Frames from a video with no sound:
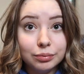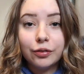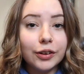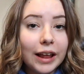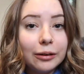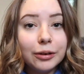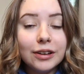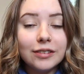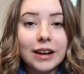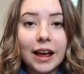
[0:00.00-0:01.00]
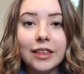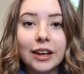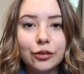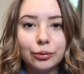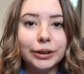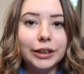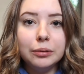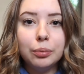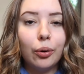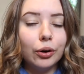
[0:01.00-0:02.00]
For that reason, I think it's really
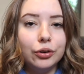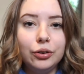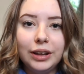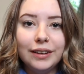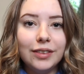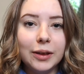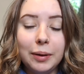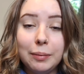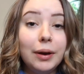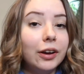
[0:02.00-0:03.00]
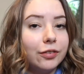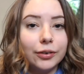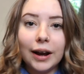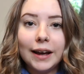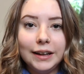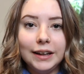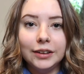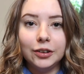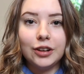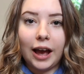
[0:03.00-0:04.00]
important to give them a big variety in
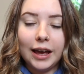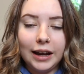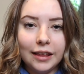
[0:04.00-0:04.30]
their diet.